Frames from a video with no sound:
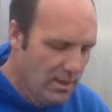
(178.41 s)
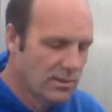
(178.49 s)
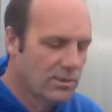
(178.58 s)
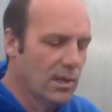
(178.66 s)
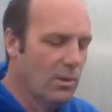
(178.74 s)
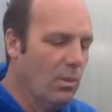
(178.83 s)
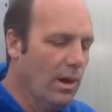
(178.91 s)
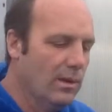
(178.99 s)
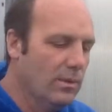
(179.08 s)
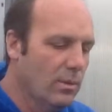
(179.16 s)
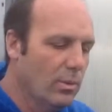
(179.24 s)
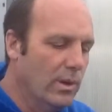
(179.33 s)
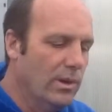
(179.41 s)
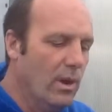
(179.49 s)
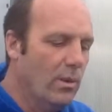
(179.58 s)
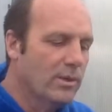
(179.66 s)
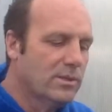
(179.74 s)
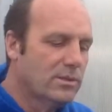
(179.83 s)
So what we
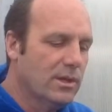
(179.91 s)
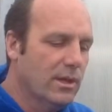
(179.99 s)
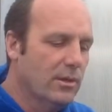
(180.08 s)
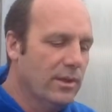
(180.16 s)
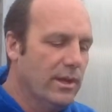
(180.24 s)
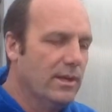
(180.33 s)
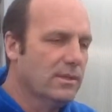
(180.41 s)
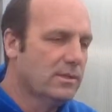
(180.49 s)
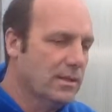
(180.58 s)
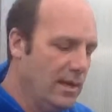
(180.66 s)
always do is